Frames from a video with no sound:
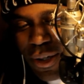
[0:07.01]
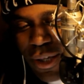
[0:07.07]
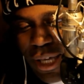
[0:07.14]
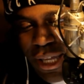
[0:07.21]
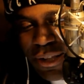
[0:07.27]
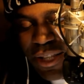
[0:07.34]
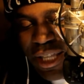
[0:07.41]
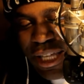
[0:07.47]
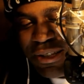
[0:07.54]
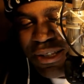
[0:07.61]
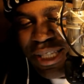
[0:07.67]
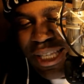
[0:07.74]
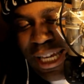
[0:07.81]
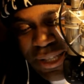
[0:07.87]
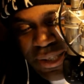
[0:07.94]
and the
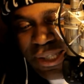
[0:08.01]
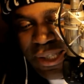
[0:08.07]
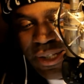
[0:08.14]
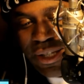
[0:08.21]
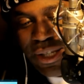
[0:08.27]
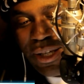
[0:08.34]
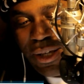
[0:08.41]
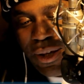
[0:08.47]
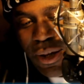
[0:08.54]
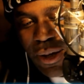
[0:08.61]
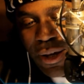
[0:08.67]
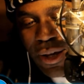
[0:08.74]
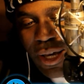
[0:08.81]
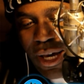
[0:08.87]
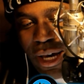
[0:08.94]
intensity.
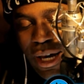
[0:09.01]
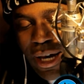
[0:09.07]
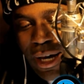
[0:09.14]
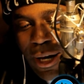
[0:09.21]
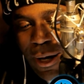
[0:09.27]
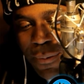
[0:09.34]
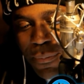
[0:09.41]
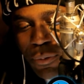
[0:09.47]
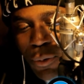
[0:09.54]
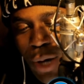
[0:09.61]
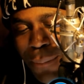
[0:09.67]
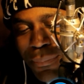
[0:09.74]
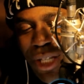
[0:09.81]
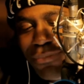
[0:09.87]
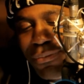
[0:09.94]
Um,
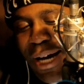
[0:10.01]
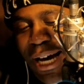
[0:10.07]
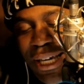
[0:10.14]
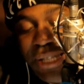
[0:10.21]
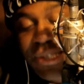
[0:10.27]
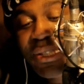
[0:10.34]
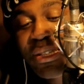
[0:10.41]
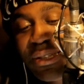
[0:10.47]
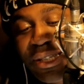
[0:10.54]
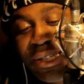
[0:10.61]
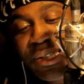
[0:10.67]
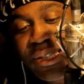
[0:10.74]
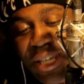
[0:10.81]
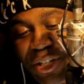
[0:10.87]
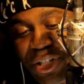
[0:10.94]
I mean, I guess the
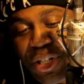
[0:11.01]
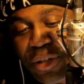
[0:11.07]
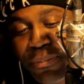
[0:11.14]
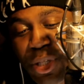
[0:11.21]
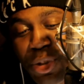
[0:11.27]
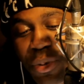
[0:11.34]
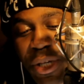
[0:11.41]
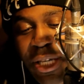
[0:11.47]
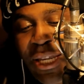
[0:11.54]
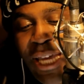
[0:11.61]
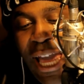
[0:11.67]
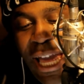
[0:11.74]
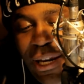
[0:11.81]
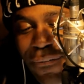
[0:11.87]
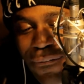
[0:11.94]
distinction between the
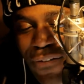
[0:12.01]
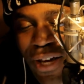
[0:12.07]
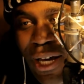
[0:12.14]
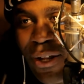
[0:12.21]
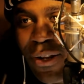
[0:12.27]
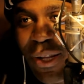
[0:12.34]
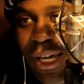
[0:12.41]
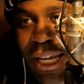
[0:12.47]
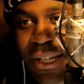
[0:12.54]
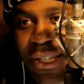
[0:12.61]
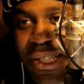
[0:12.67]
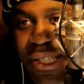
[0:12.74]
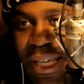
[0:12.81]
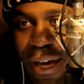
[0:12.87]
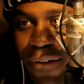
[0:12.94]
NFL and the
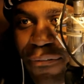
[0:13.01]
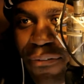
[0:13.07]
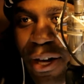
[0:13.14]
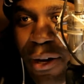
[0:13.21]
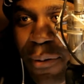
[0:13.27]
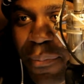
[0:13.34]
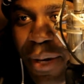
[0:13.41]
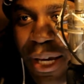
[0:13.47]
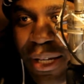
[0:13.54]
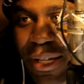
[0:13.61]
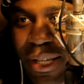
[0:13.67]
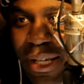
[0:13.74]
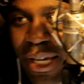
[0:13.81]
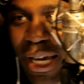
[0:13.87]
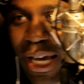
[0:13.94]
CFL, man.
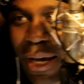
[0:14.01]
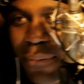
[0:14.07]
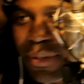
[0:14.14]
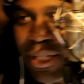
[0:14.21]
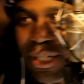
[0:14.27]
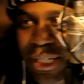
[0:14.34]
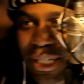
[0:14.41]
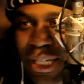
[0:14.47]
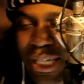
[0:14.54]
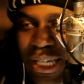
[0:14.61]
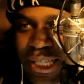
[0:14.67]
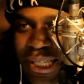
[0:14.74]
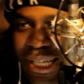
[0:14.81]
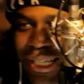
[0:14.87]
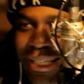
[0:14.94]
Mm-hmm. I mean,
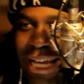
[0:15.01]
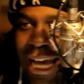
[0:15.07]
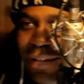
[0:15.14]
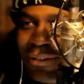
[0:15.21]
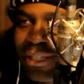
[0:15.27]
is it that